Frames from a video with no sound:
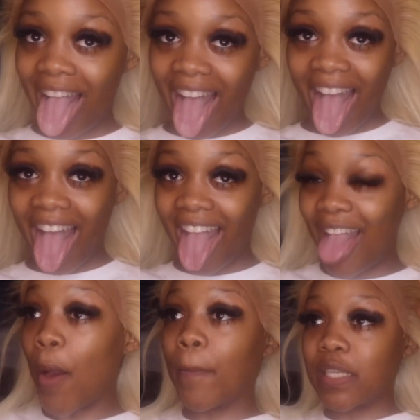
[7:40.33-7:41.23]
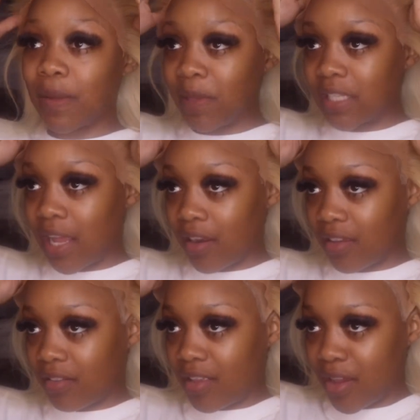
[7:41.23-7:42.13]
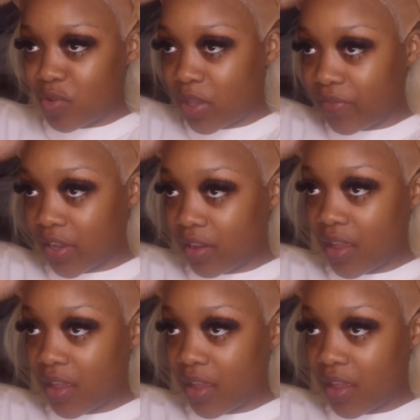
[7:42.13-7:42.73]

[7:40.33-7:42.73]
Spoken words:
Bitch, I'm excited. Like, what the fuck?